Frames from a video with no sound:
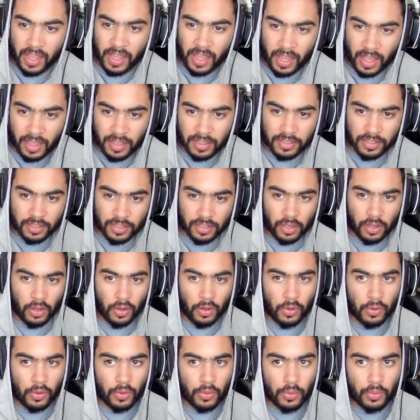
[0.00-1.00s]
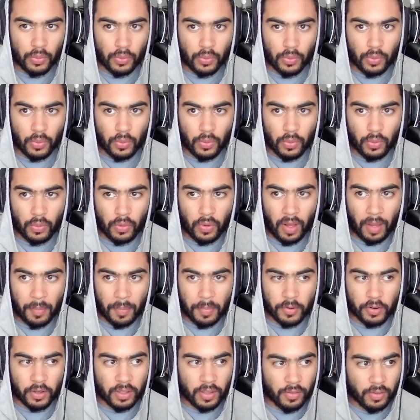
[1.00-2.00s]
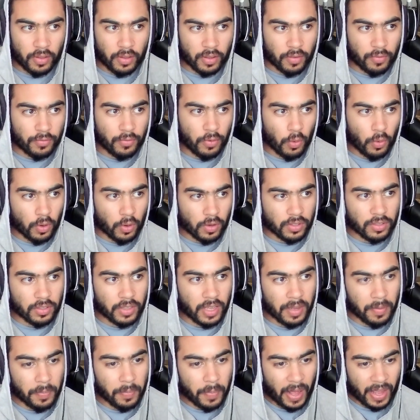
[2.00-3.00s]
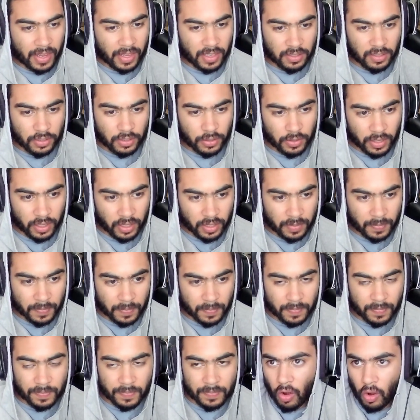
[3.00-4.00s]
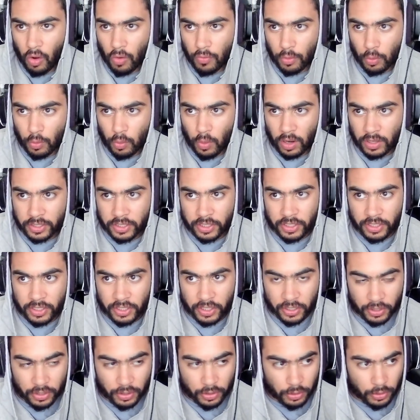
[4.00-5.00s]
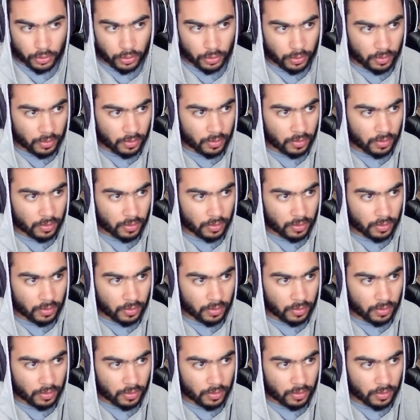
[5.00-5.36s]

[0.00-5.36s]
And so I've been really looking forward to getting back into it. Overwatch 2